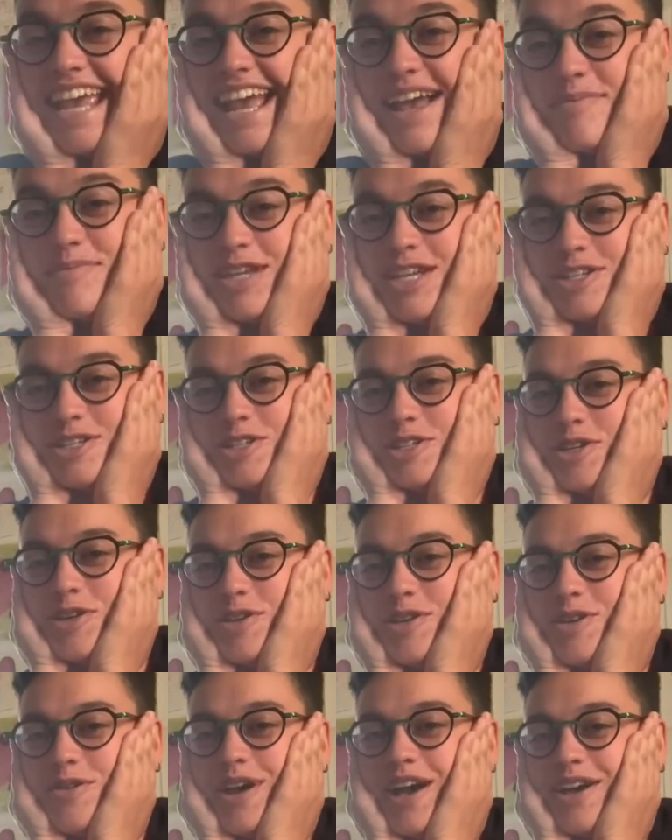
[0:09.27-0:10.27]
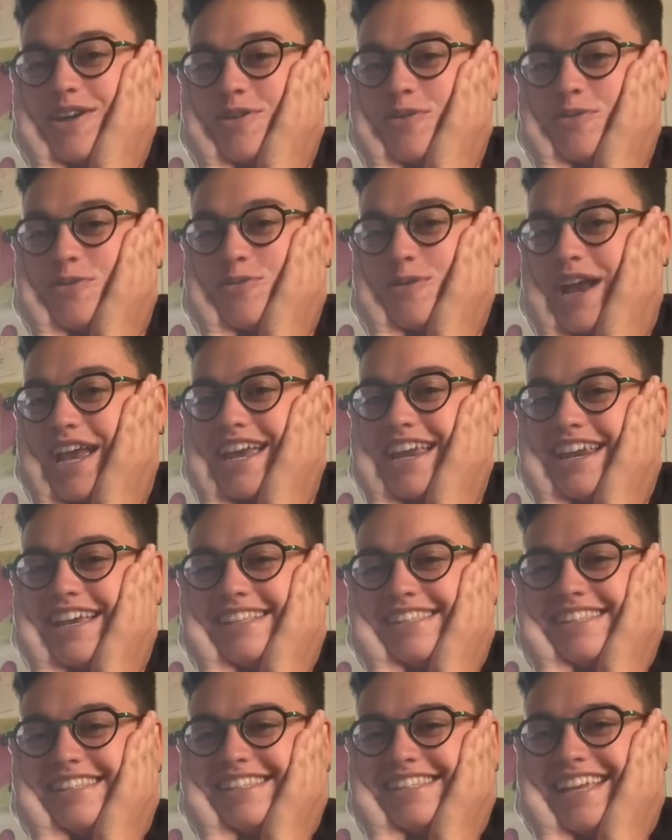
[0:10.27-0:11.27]
I'm gonna show you how to write
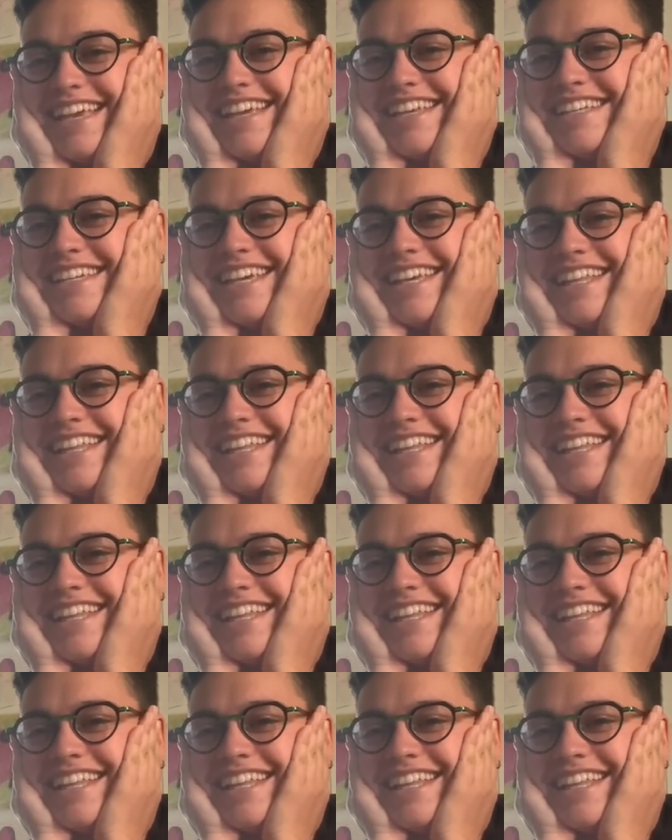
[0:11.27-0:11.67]
and send a